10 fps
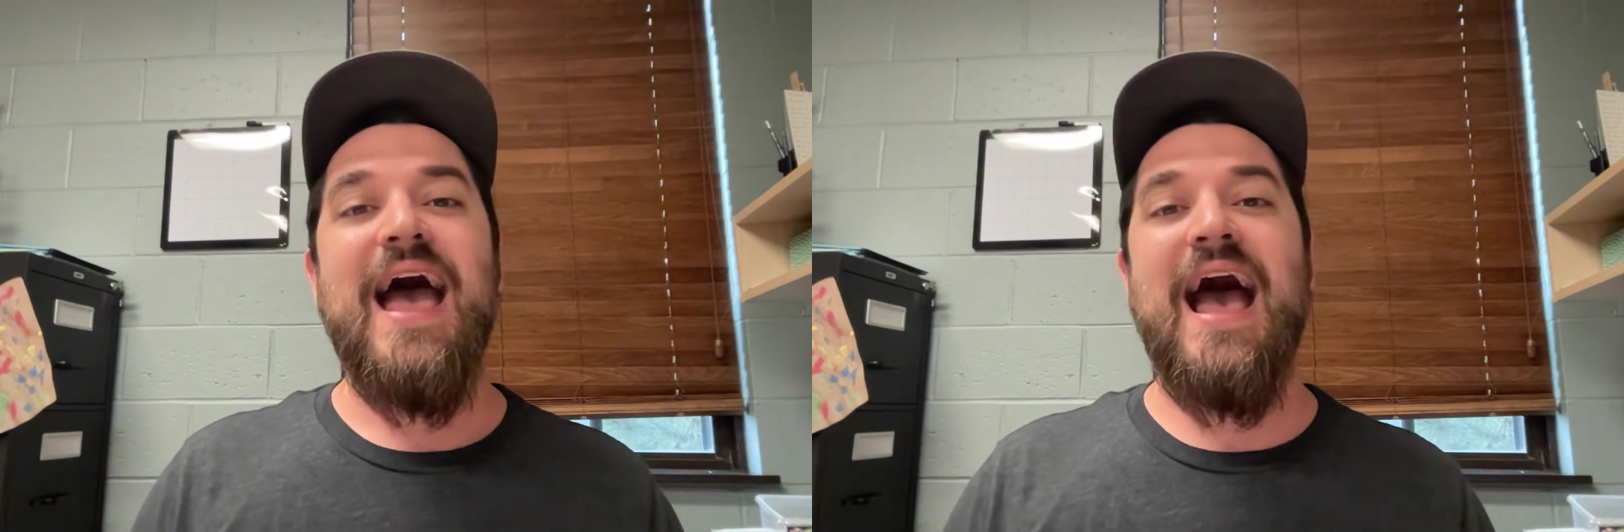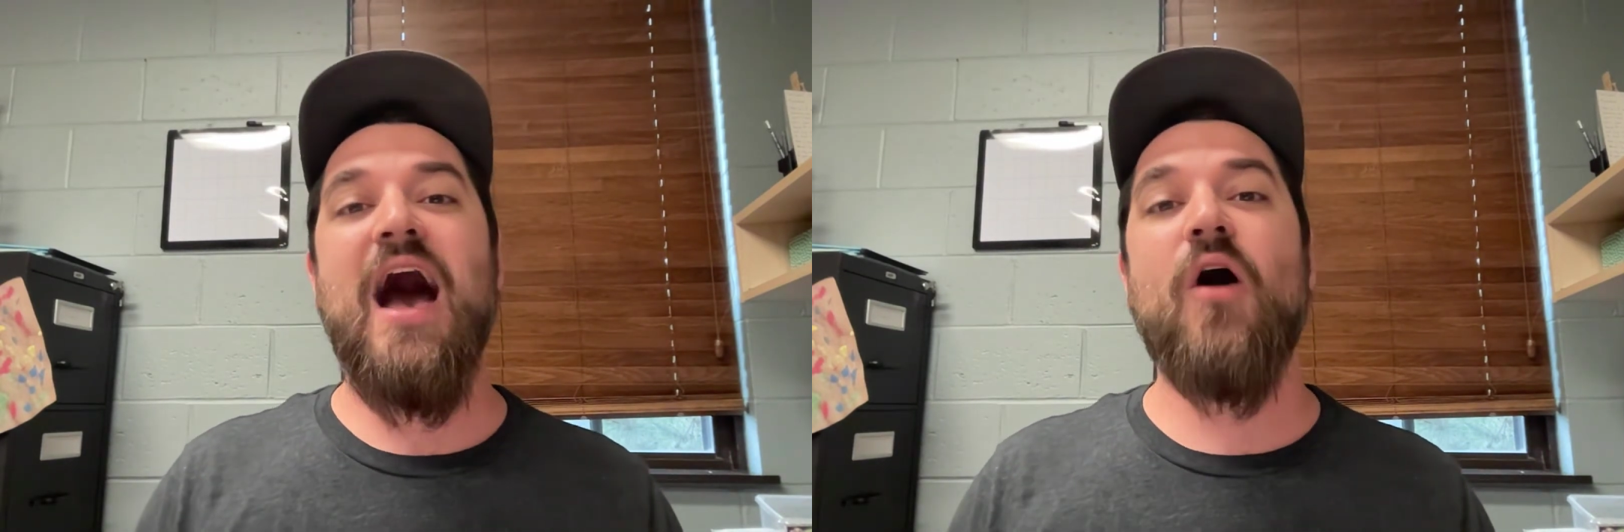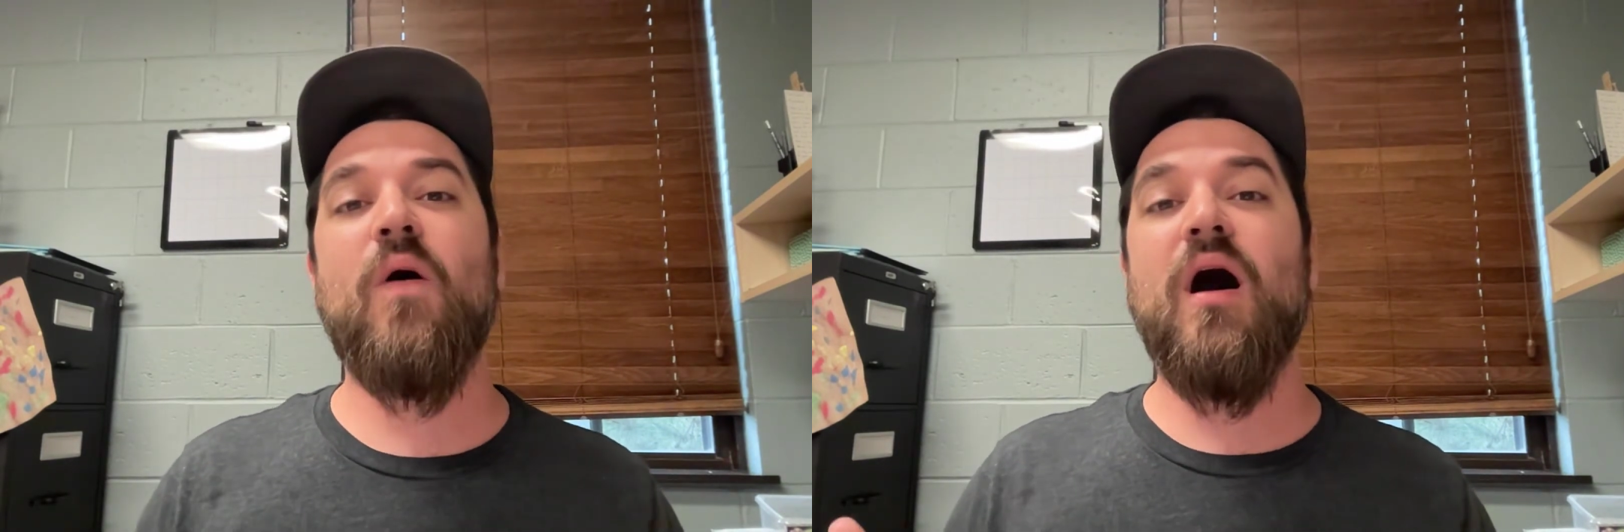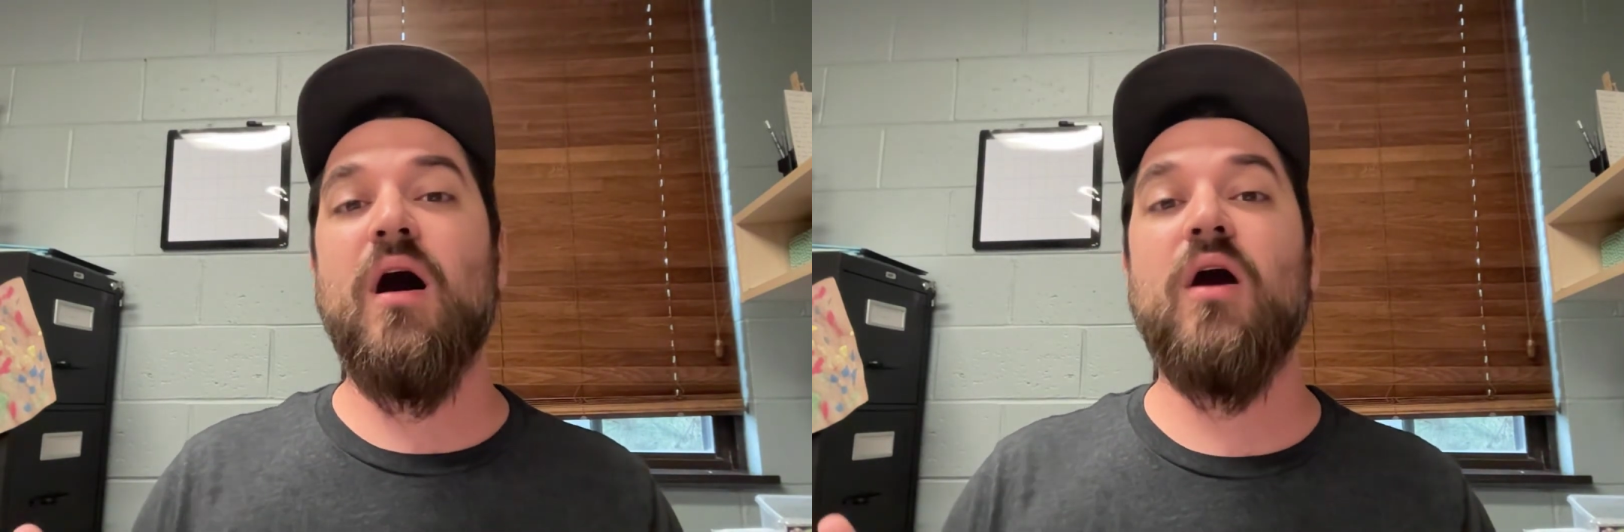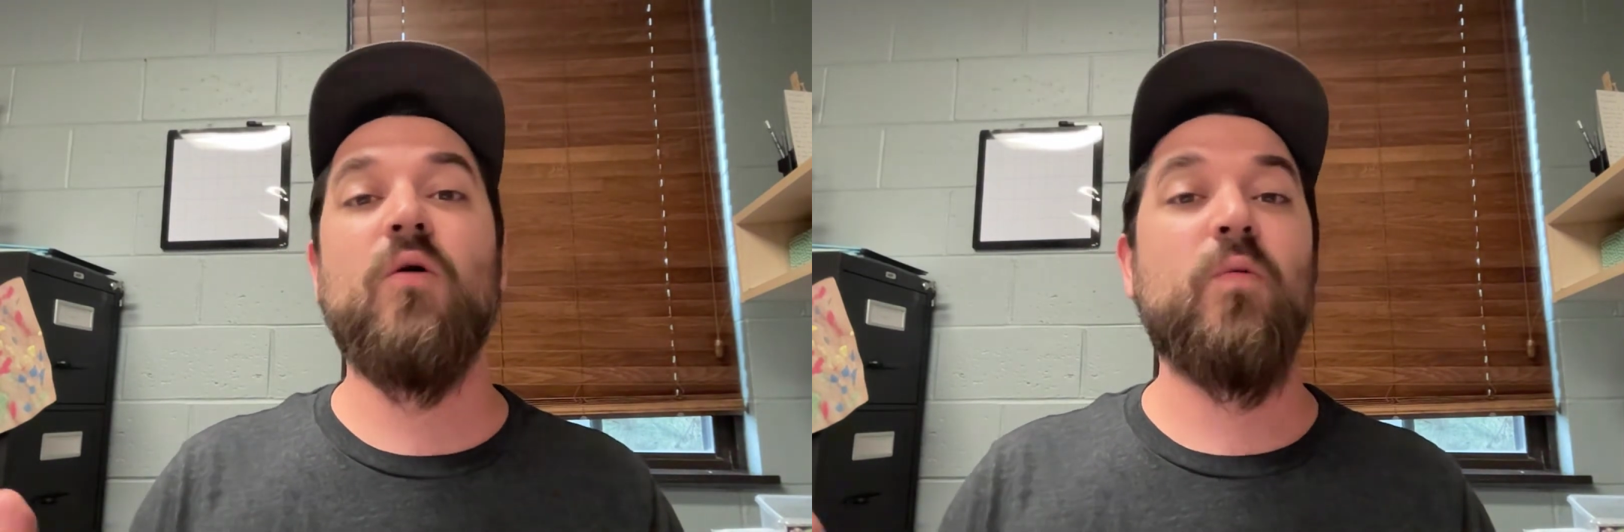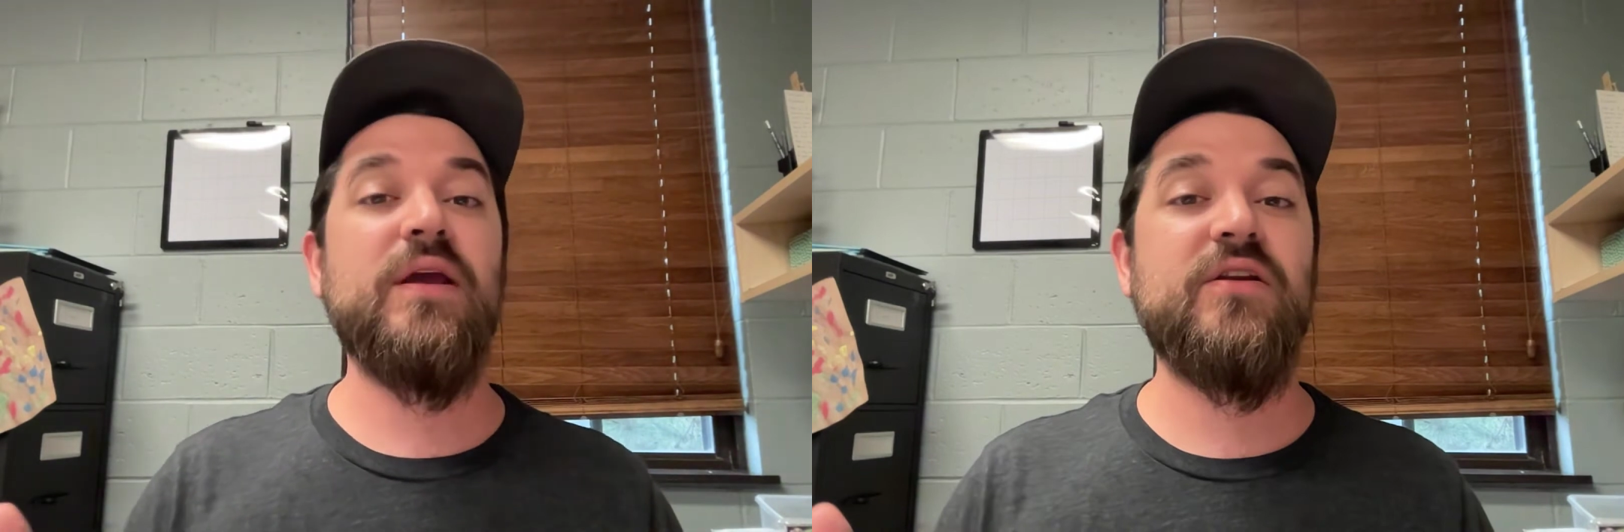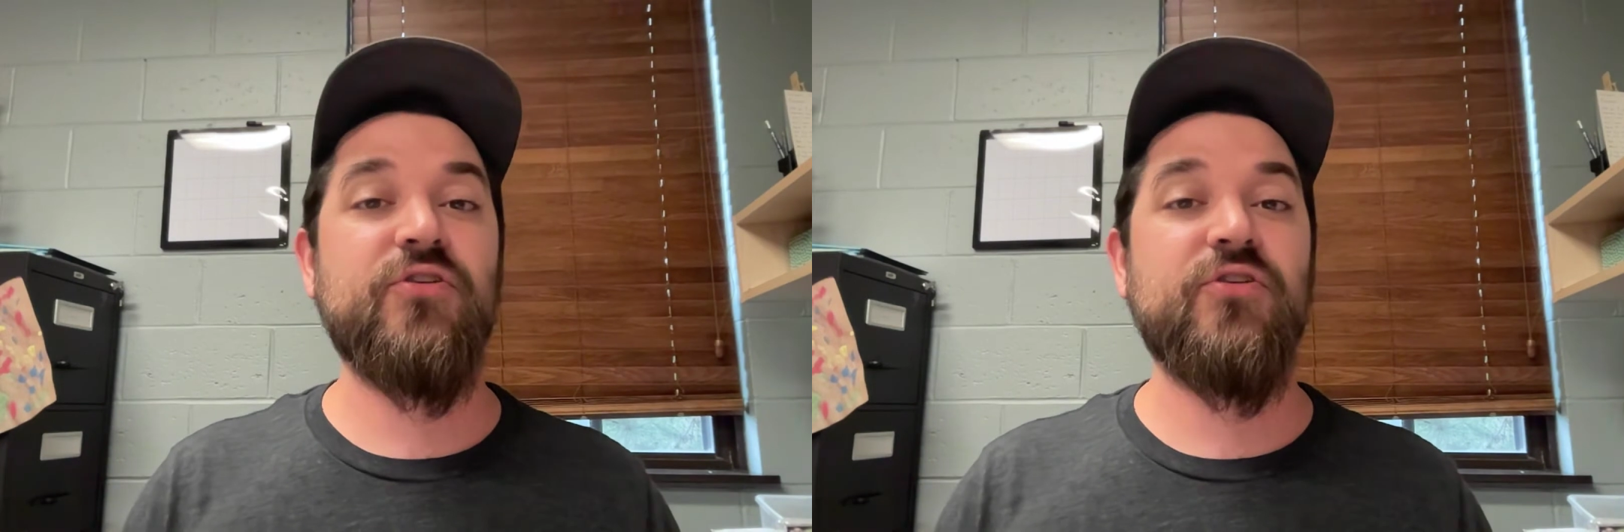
how are we